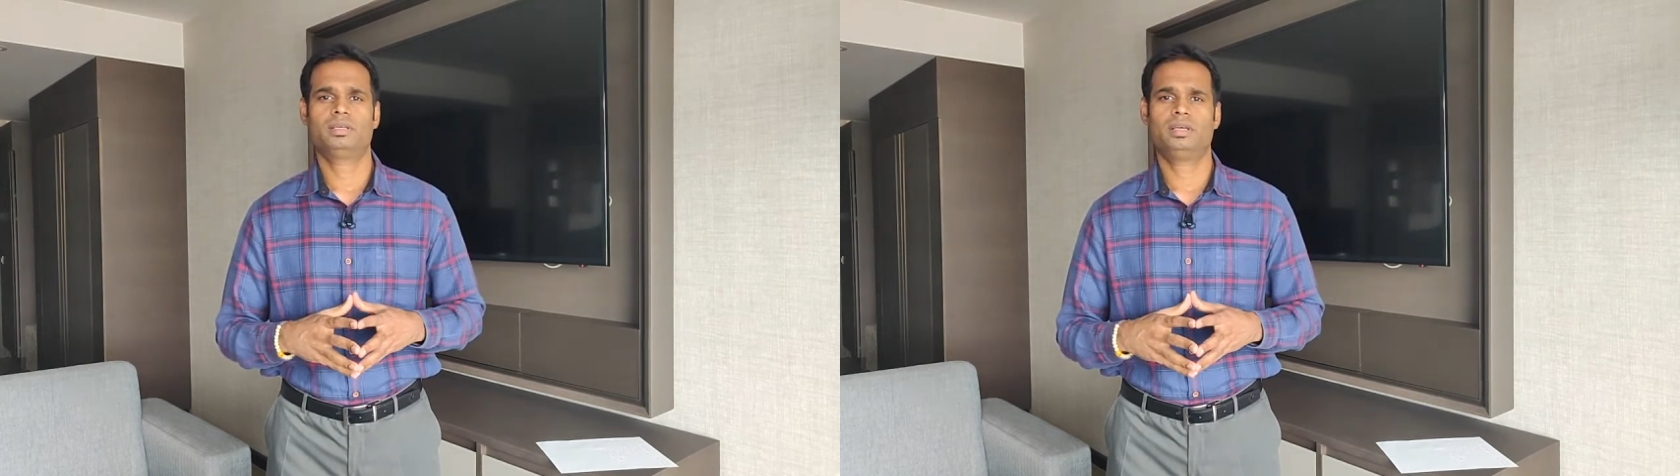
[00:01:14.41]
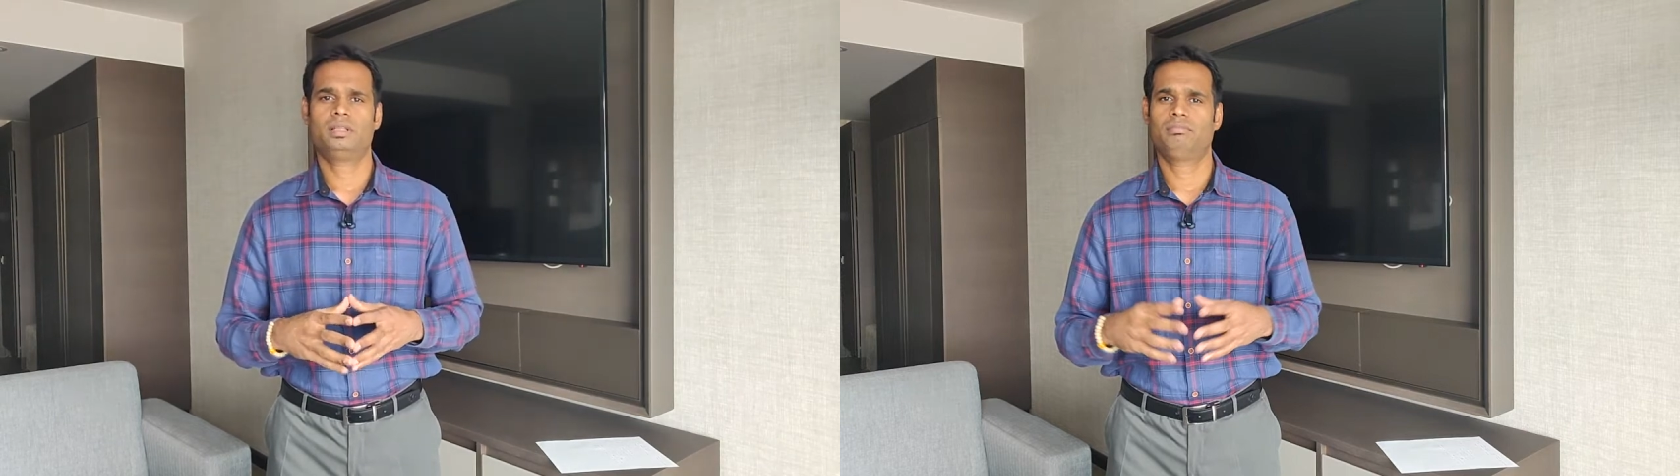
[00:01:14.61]

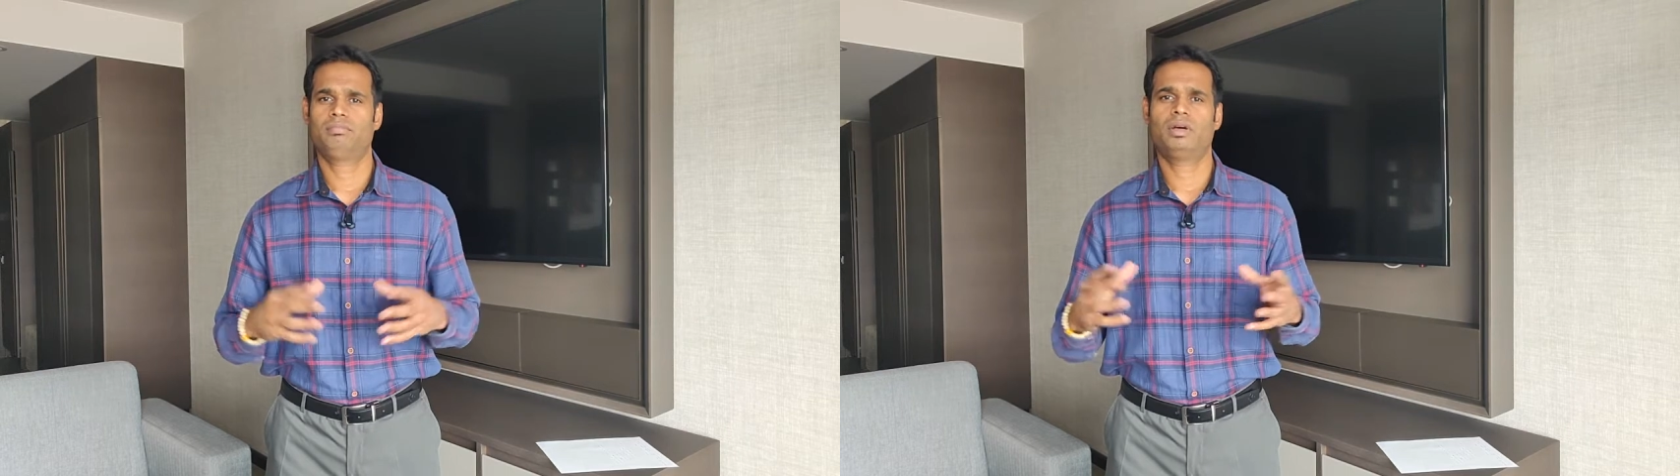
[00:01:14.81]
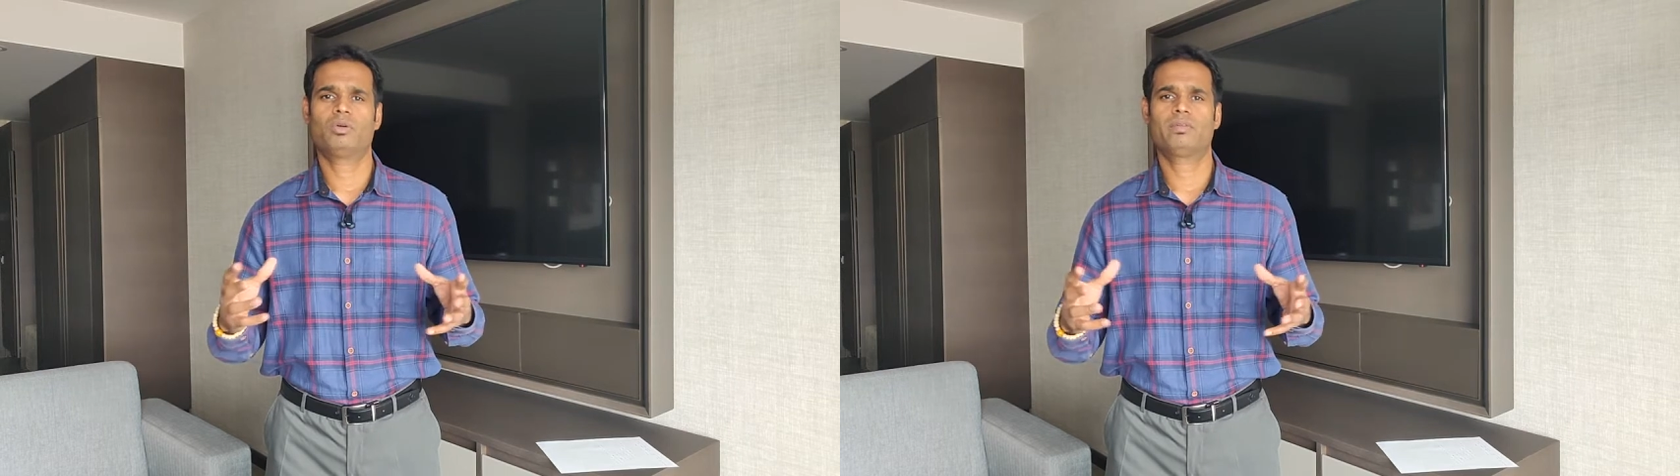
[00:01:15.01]
and
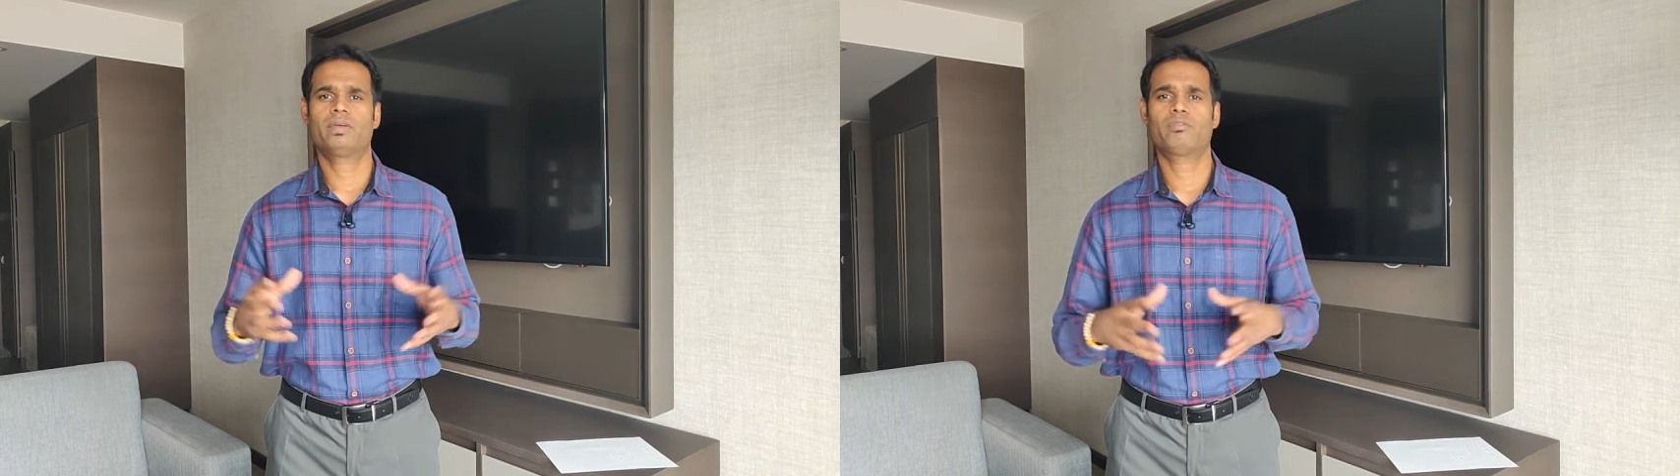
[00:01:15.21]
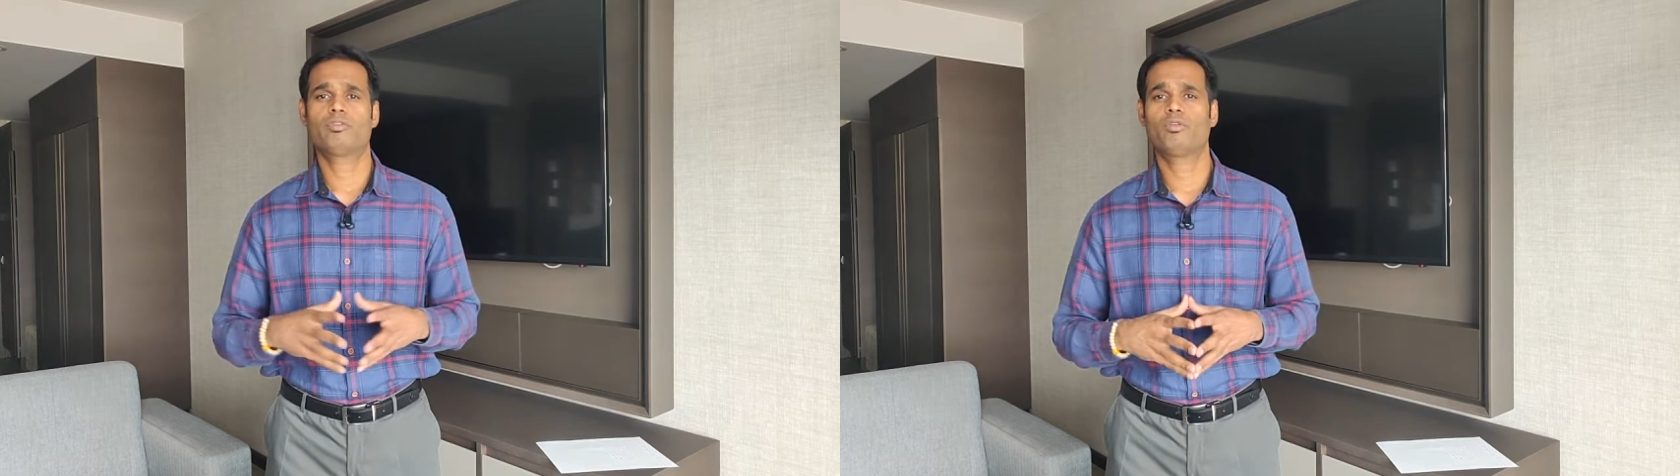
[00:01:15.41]
out of
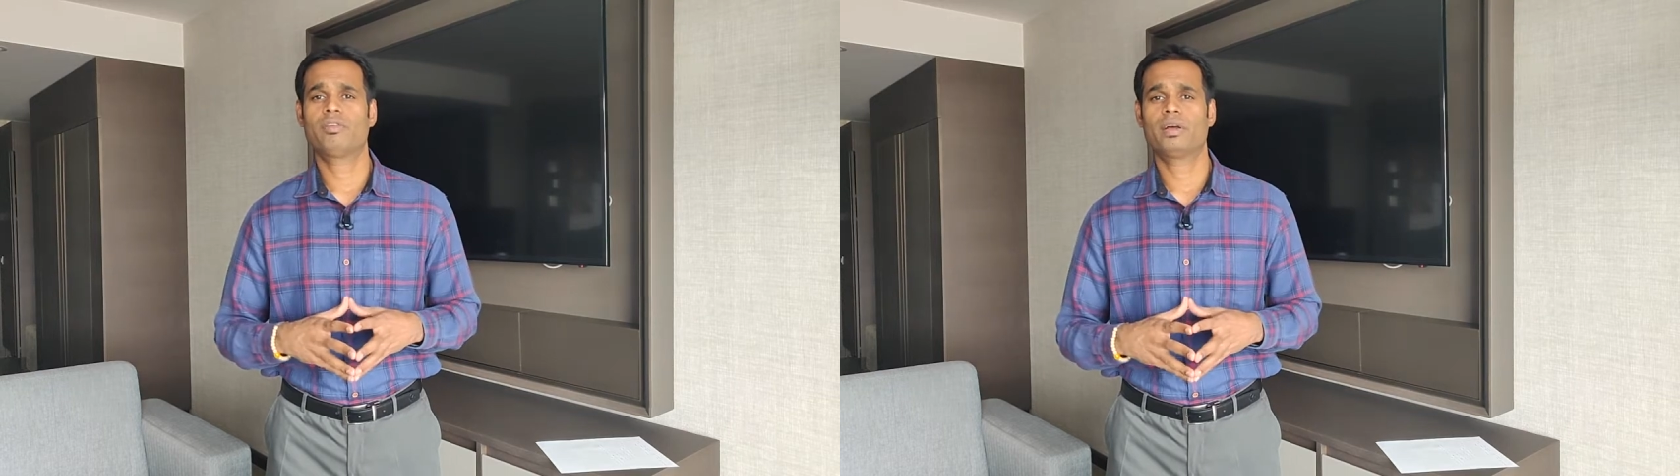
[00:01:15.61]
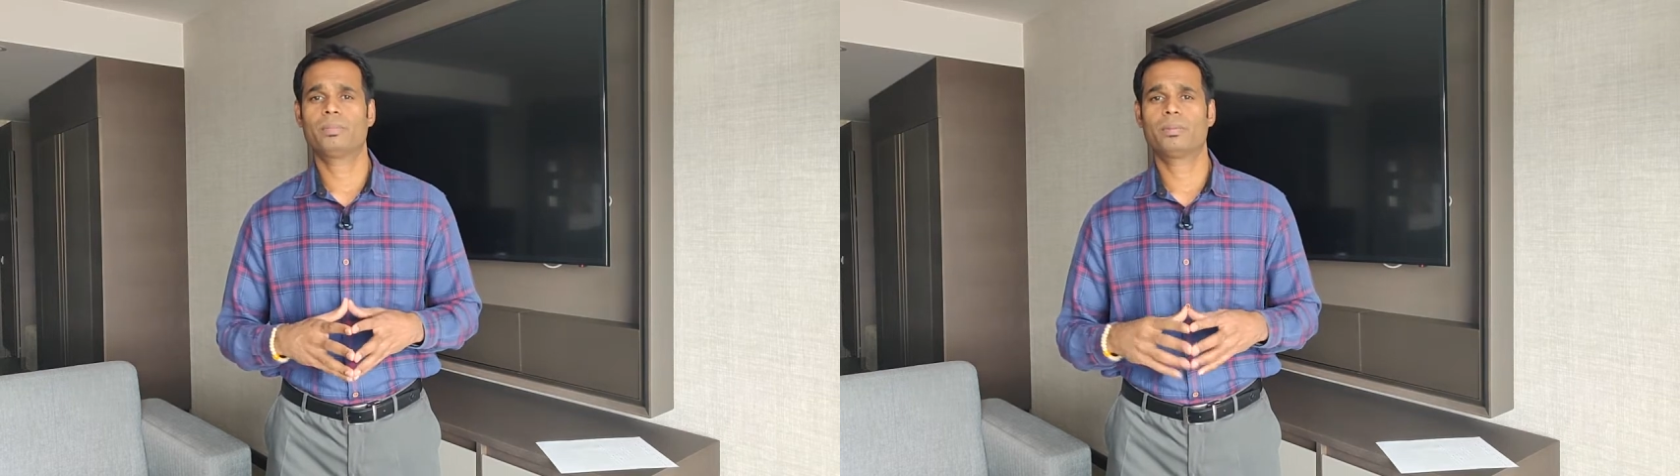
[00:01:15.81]
that
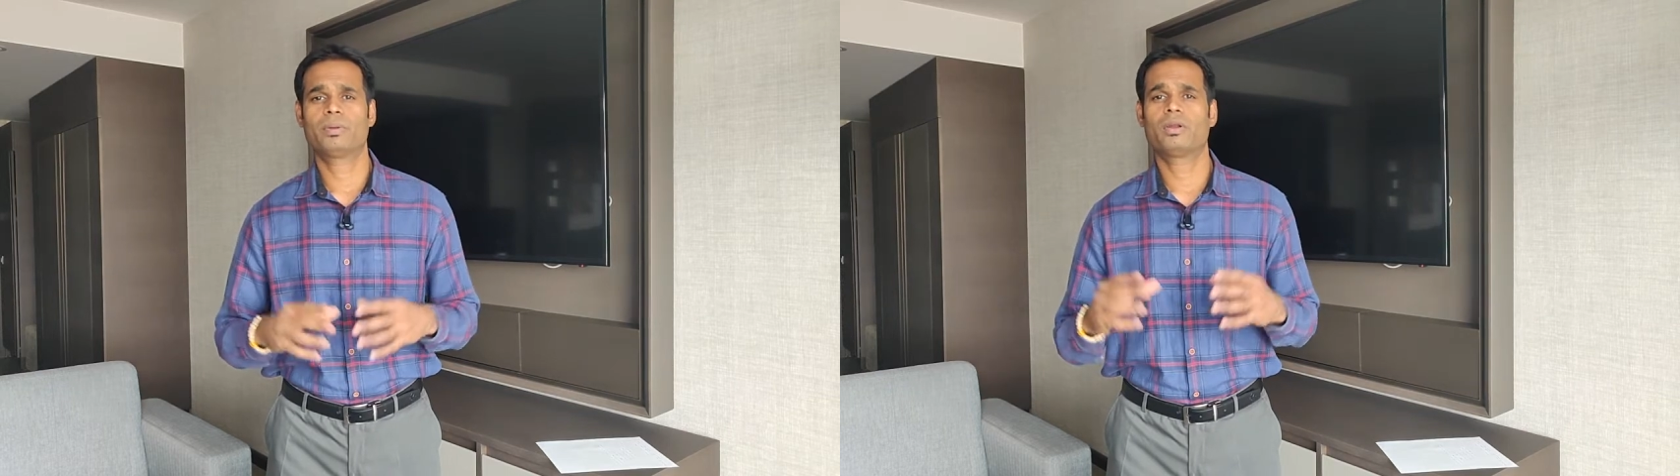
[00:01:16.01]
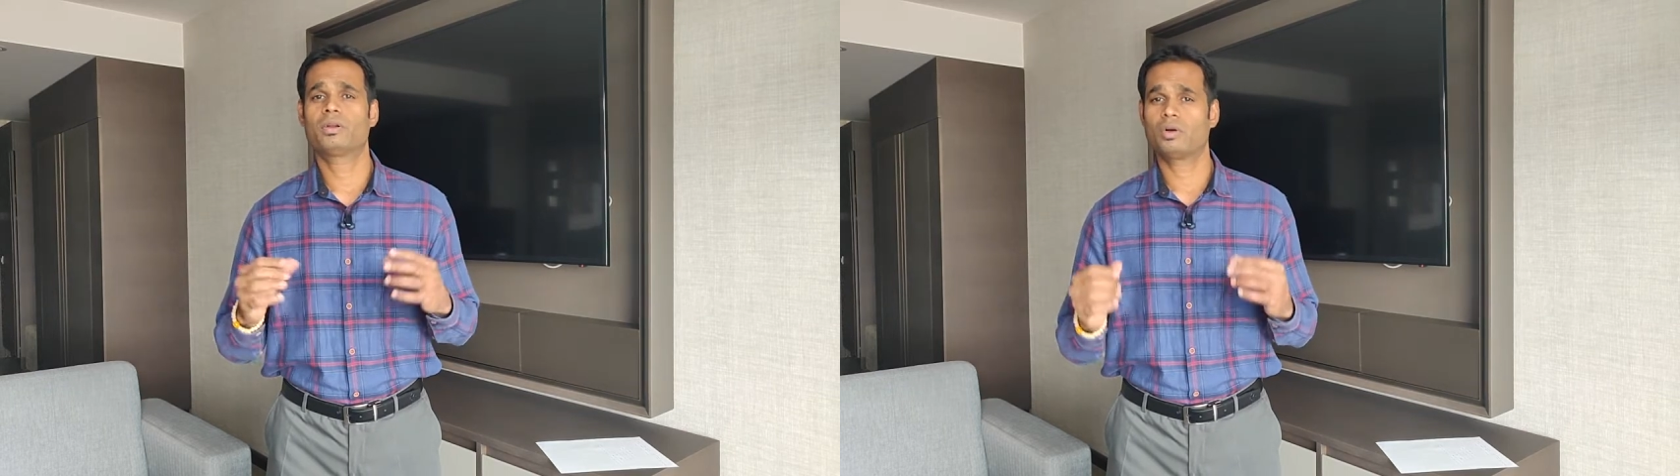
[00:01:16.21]
4–5
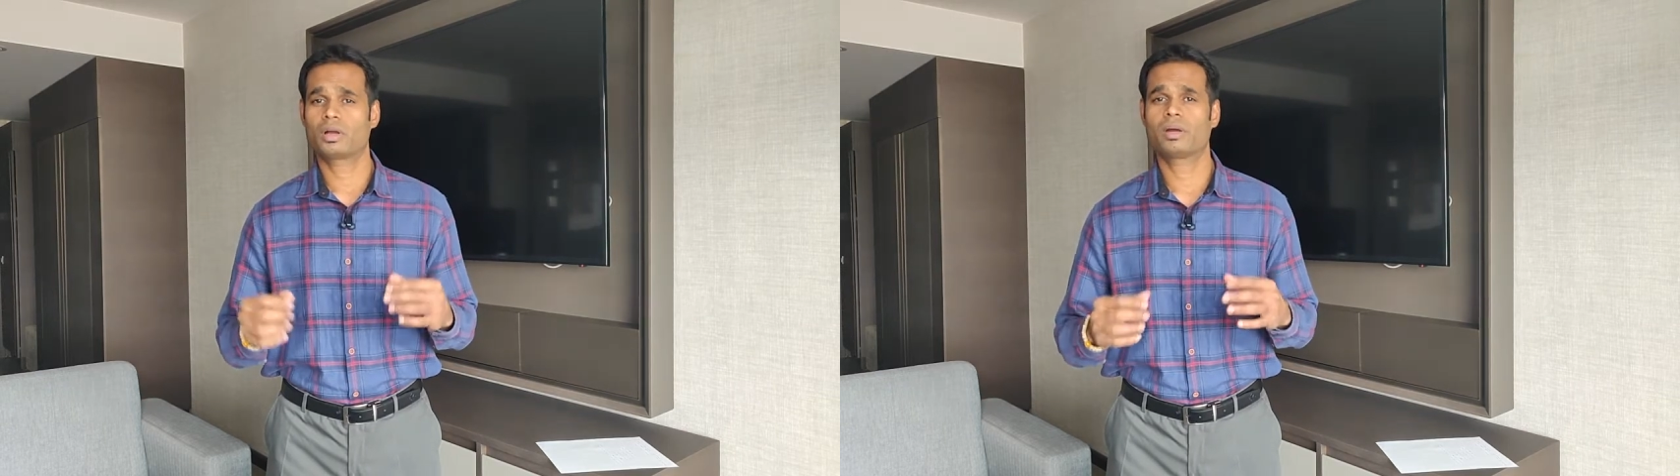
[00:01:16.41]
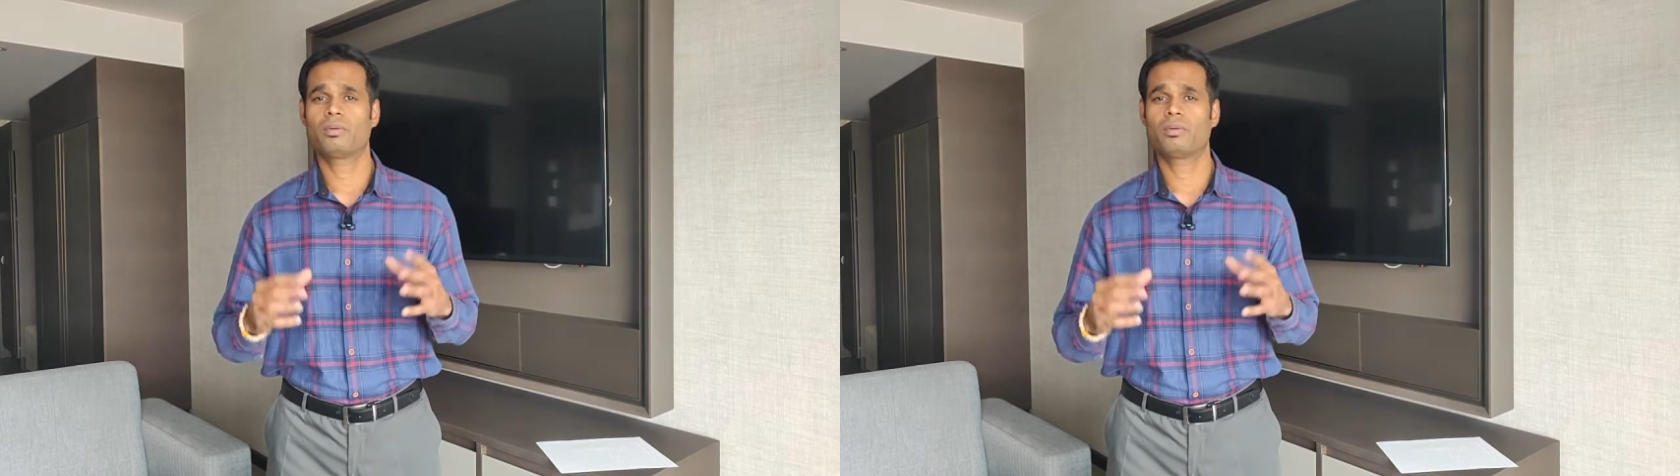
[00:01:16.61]
people are talking